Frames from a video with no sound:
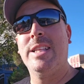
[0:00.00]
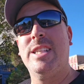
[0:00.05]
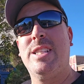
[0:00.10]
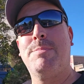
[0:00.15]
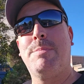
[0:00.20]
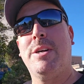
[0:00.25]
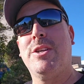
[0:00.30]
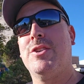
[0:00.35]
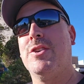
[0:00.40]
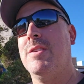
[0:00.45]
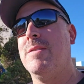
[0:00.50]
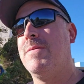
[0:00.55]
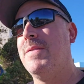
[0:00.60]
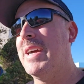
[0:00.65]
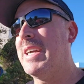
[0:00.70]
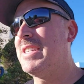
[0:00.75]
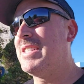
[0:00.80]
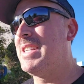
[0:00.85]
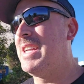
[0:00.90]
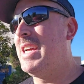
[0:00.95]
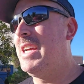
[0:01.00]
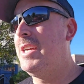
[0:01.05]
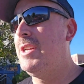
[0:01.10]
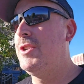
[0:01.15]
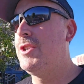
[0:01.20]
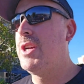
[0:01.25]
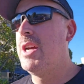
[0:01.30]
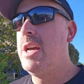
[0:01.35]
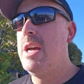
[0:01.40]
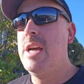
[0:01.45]
the special effects
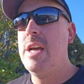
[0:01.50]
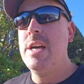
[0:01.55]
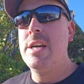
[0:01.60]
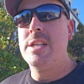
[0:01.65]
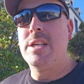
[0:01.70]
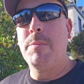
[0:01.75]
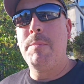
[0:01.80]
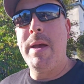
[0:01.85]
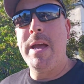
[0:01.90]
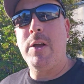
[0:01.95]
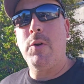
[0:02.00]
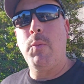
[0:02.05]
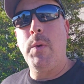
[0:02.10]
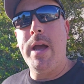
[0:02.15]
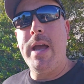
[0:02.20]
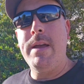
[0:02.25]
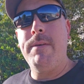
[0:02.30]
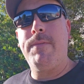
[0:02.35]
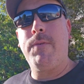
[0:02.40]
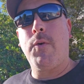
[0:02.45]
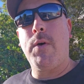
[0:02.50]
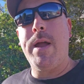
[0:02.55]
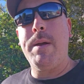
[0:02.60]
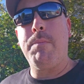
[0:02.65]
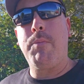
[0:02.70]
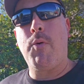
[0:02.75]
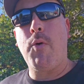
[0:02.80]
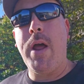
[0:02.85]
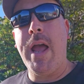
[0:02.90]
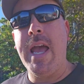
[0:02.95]
stage to make way for a
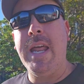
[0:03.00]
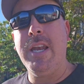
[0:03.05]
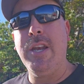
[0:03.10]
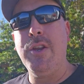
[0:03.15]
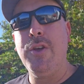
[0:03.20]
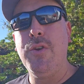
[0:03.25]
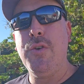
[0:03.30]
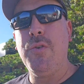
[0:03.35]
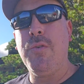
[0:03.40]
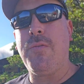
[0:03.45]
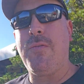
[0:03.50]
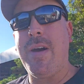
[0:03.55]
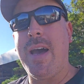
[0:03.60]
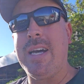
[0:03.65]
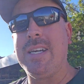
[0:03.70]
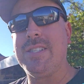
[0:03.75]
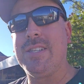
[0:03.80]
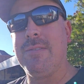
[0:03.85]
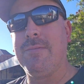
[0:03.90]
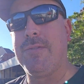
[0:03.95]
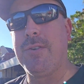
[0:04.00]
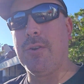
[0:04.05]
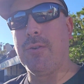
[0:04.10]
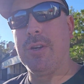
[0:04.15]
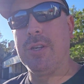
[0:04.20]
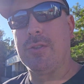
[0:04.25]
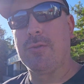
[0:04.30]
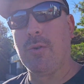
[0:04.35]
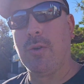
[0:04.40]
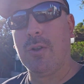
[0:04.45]
brand new Fast and
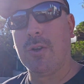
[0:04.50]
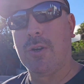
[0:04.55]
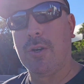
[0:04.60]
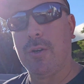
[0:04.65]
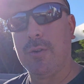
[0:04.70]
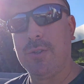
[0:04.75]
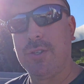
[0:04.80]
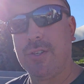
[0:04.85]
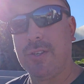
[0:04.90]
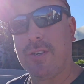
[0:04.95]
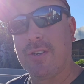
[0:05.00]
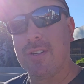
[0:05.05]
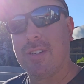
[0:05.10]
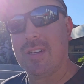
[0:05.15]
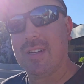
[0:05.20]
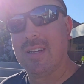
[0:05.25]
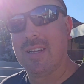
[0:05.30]
Furious roller coaster.